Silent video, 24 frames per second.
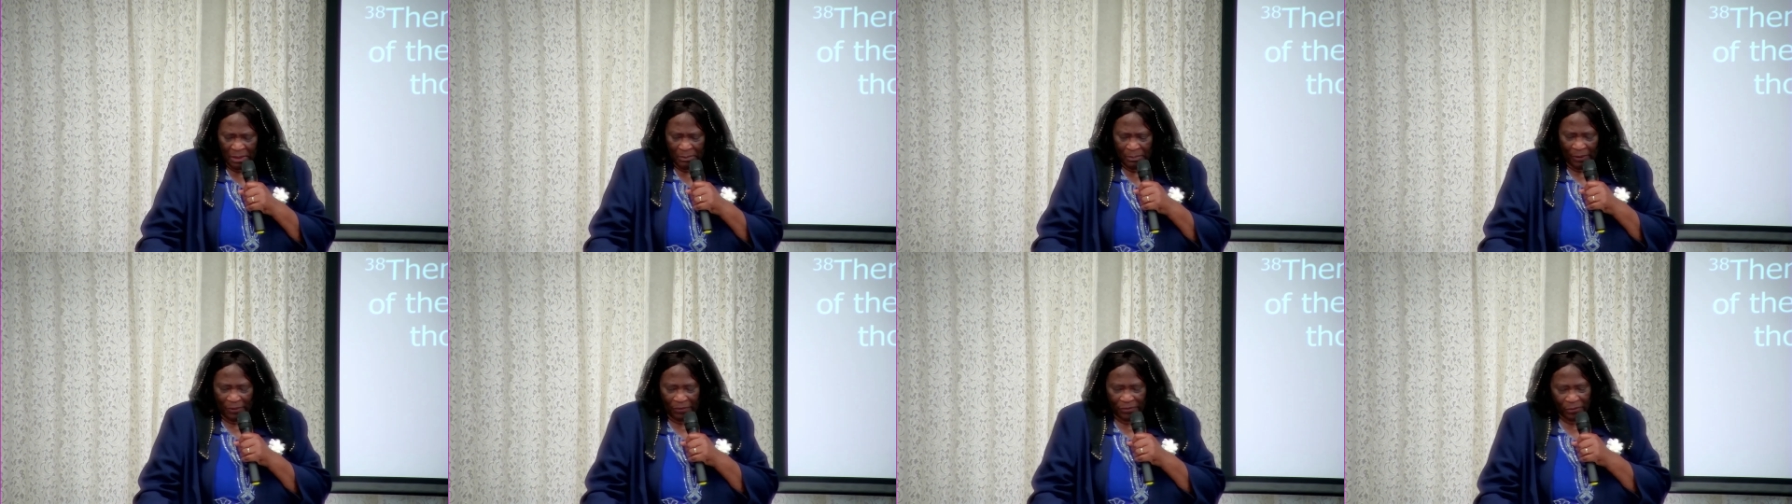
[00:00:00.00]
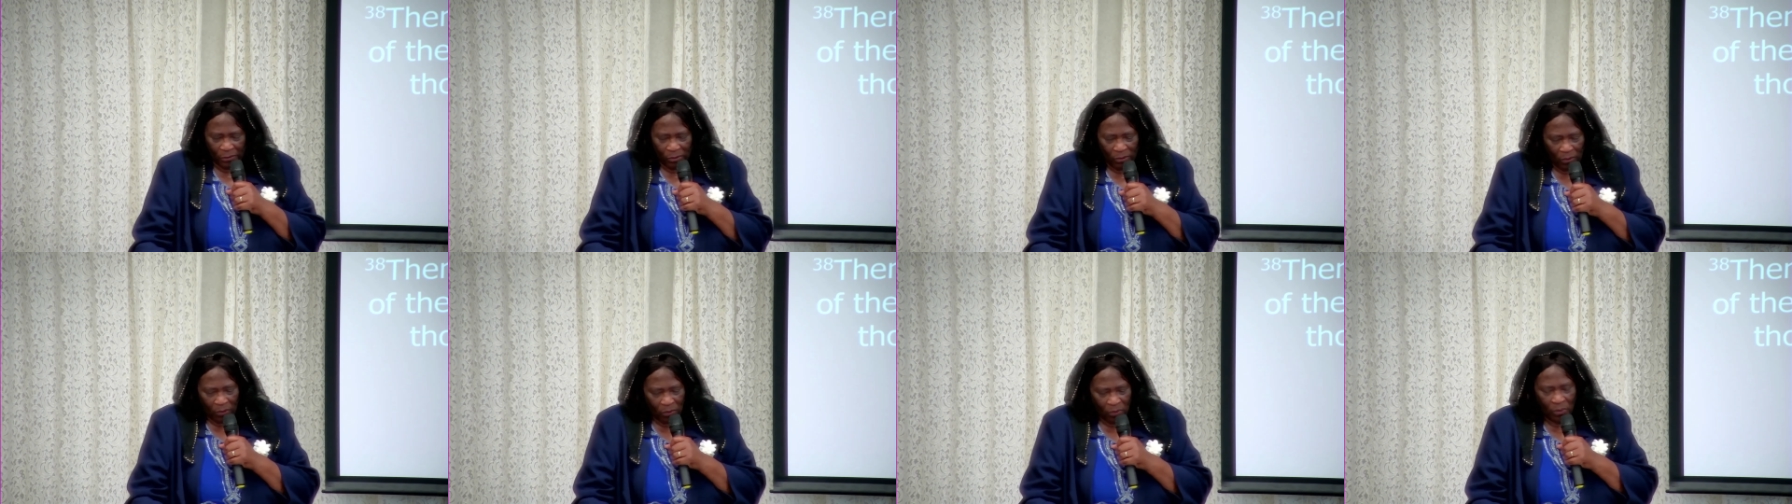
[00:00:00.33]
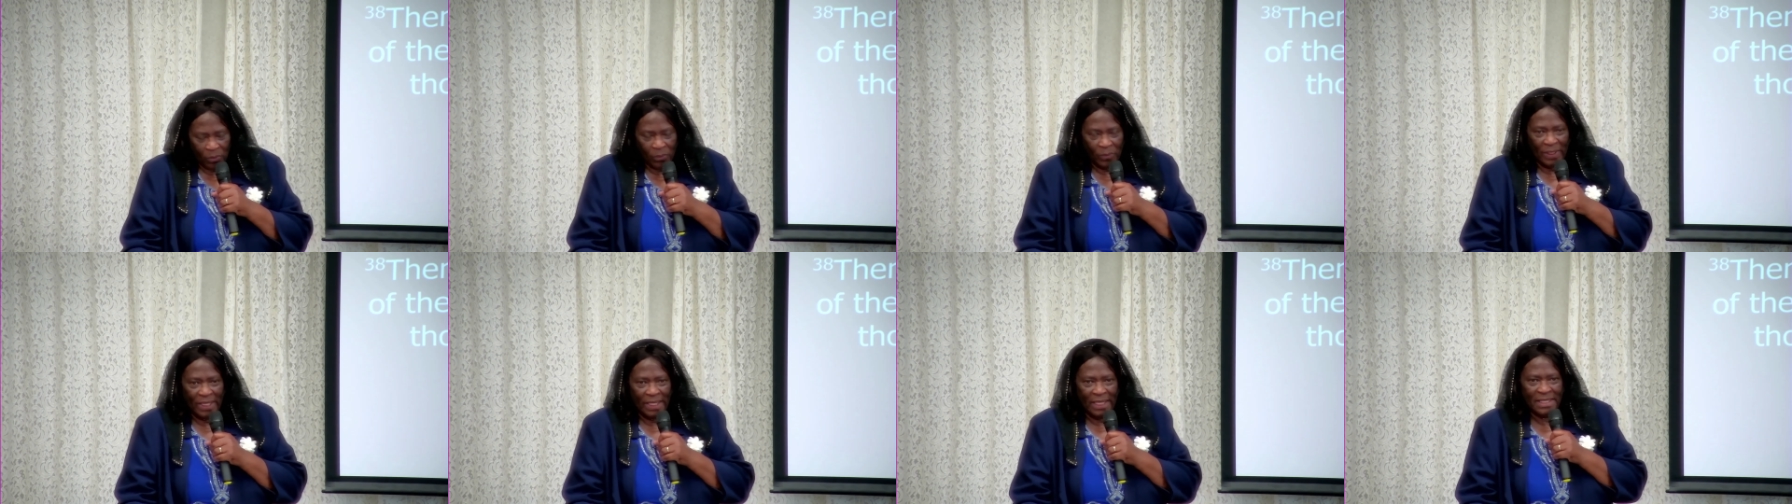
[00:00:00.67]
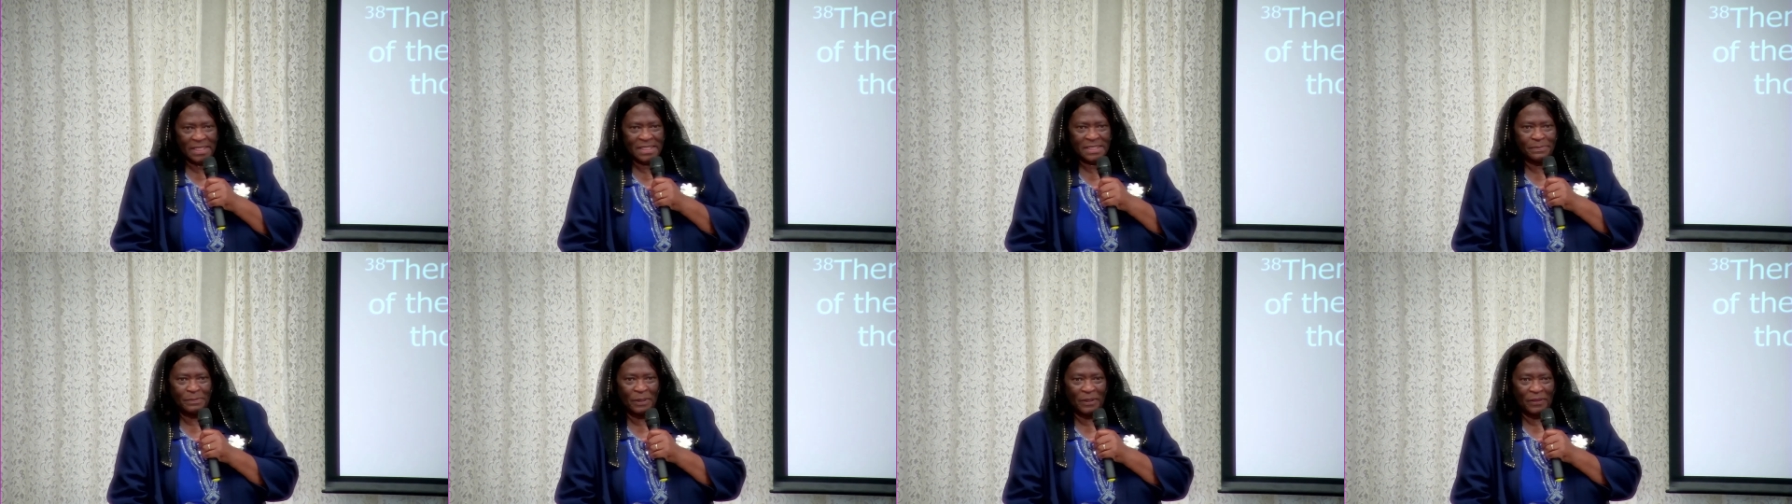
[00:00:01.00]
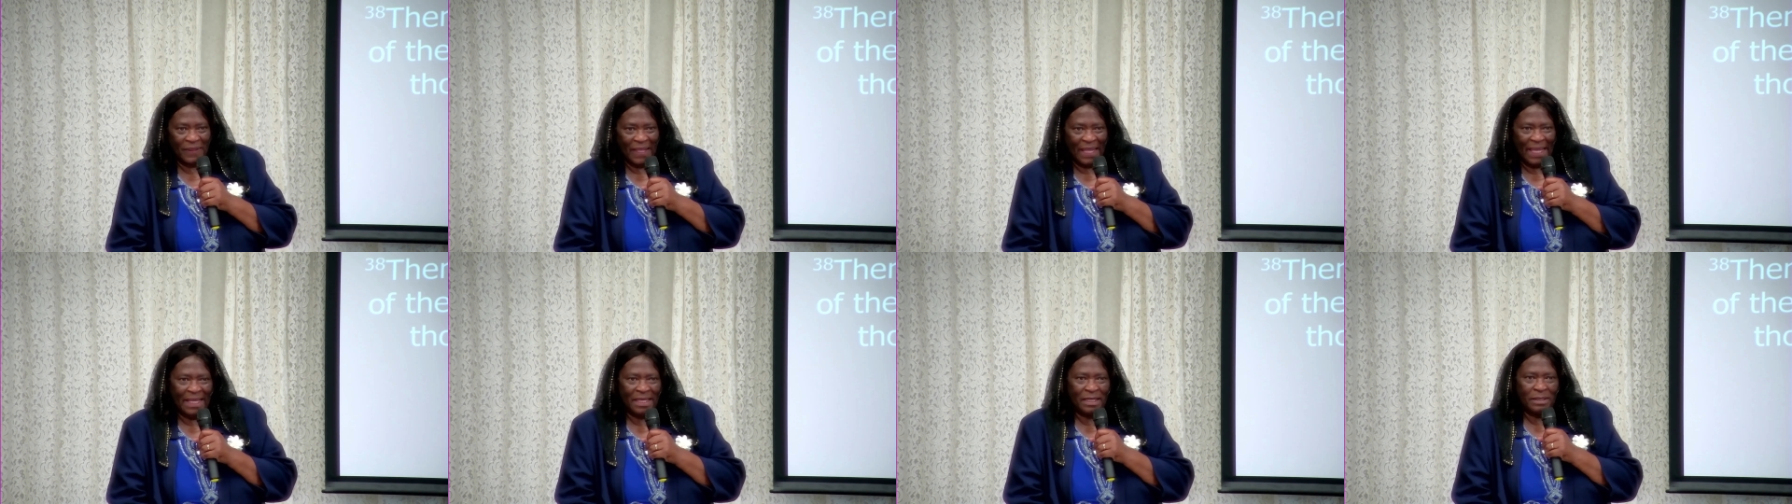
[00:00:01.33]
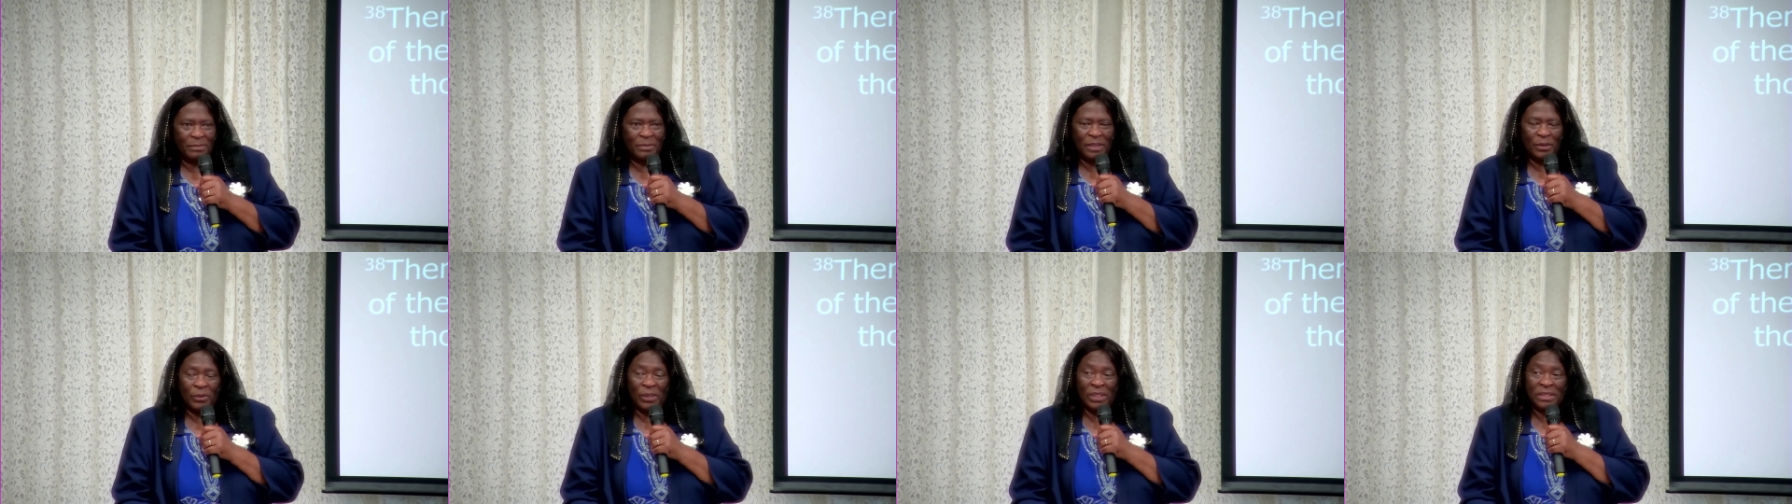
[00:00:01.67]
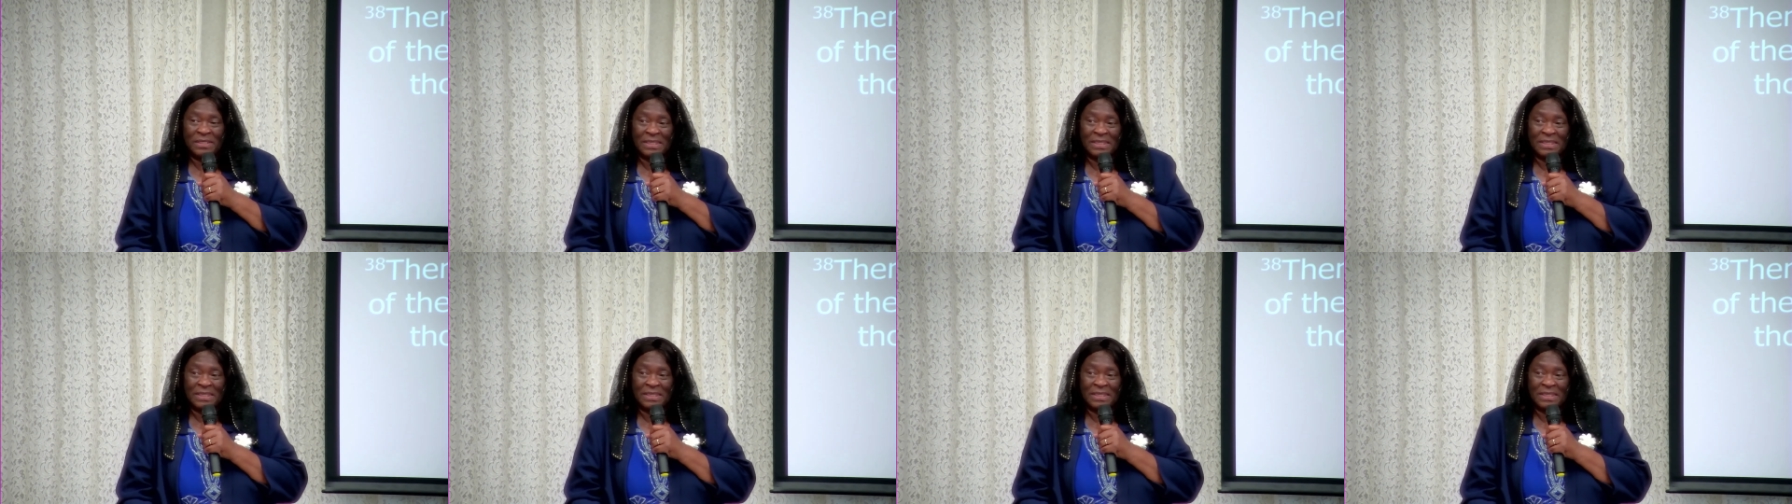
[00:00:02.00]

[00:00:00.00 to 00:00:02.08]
but there are always, but the enemy will